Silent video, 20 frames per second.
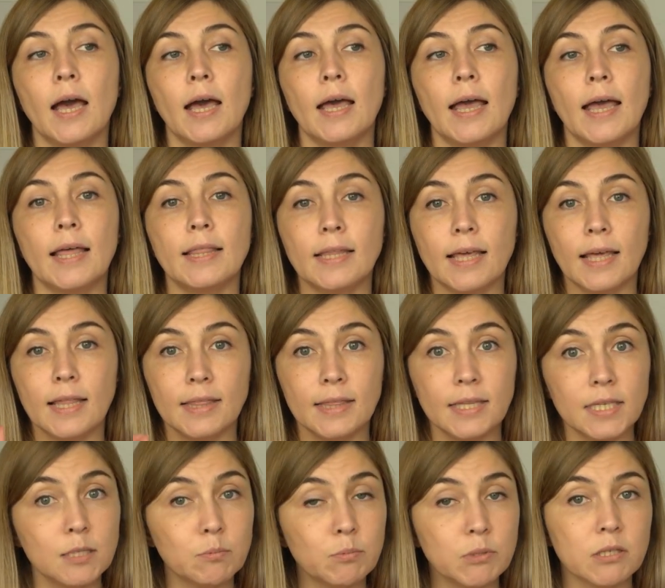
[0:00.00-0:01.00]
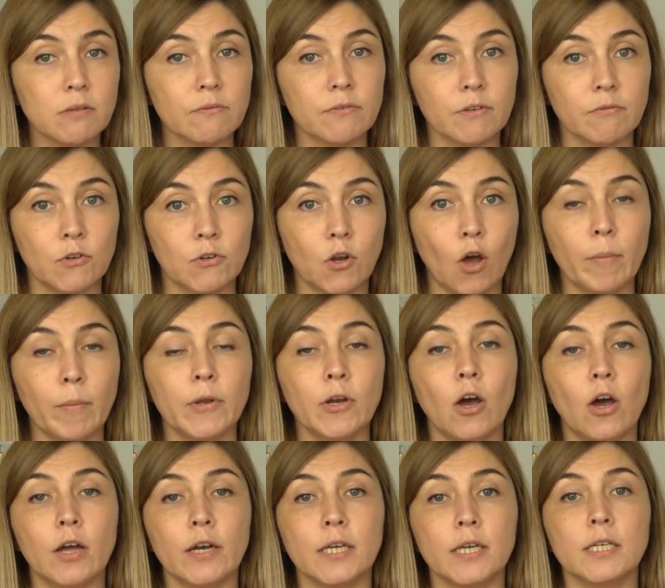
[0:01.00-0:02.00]
And this specific
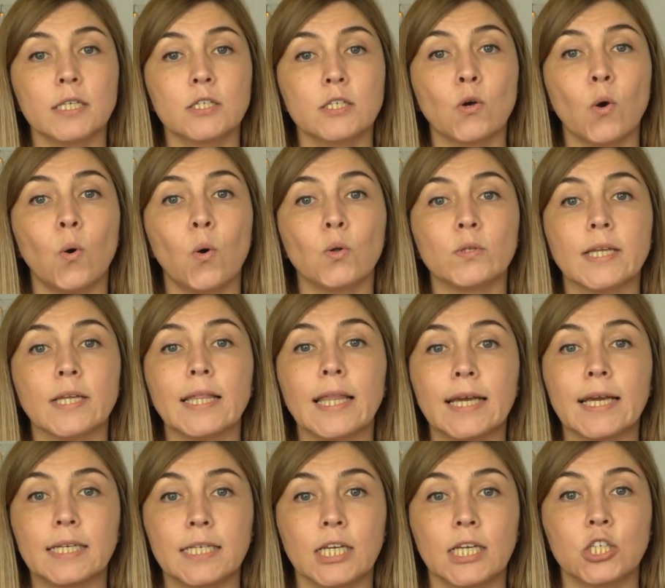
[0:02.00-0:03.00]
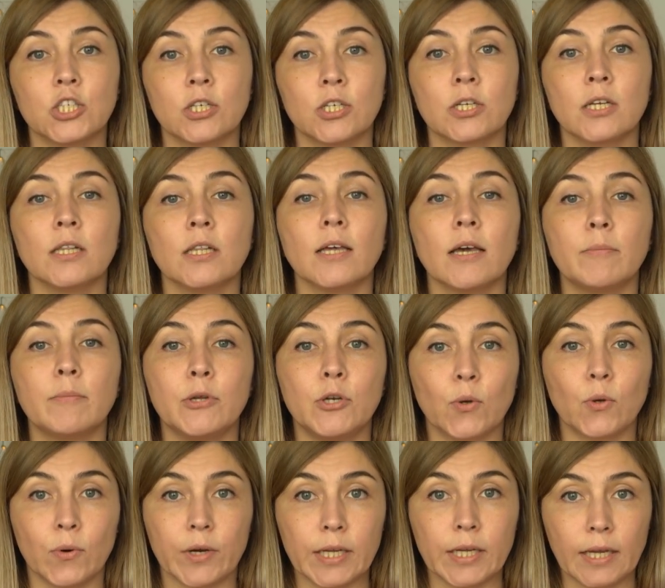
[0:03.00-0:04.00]
phenomenon is called lactational
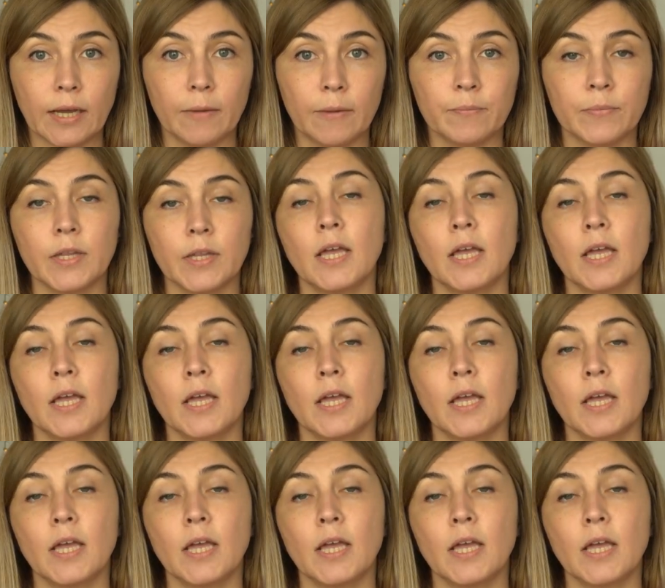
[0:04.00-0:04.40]
amenorrhea.